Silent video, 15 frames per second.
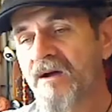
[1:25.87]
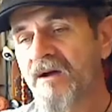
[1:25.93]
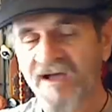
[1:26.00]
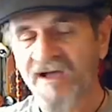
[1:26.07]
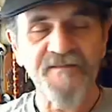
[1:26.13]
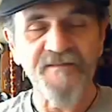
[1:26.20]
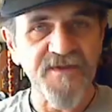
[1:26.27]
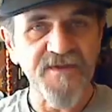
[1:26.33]
a
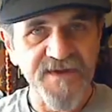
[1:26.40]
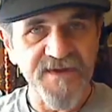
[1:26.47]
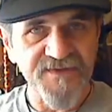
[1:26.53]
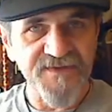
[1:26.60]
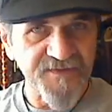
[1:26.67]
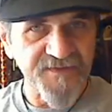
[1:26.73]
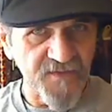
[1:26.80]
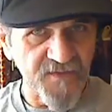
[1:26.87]
couple of
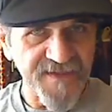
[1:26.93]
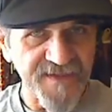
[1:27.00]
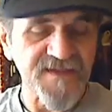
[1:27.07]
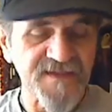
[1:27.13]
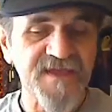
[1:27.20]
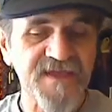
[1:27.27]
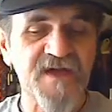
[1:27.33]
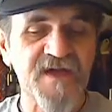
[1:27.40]
minutes before the
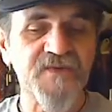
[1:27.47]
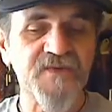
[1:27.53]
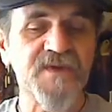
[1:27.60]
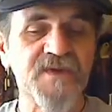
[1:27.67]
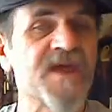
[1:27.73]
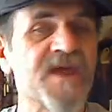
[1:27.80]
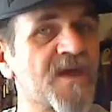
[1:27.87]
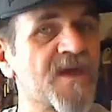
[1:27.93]
end of the
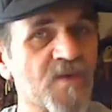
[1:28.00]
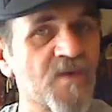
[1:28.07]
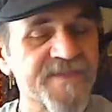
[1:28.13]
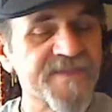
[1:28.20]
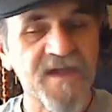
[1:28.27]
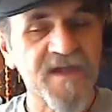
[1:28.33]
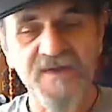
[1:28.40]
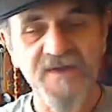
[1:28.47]
auction, and I
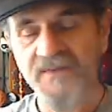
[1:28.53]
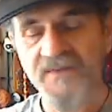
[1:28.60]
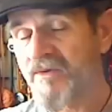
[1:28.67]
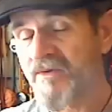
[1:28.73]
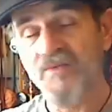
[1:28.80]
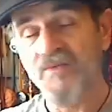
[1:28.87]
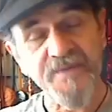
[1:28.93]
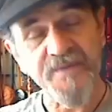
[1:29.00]
won the auction.
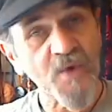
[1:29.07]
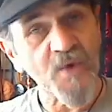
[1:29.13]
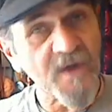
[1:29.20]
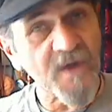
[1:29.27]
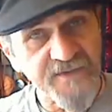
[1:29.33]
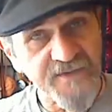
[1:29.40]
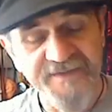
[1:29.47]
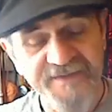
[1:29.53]
There were
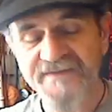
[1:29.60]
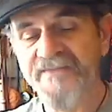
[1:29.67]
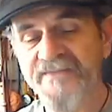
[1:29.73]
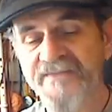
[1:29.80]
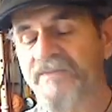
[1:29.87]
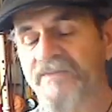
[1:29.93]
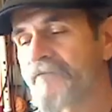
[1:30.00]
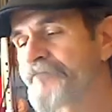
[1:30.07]
no other bidders.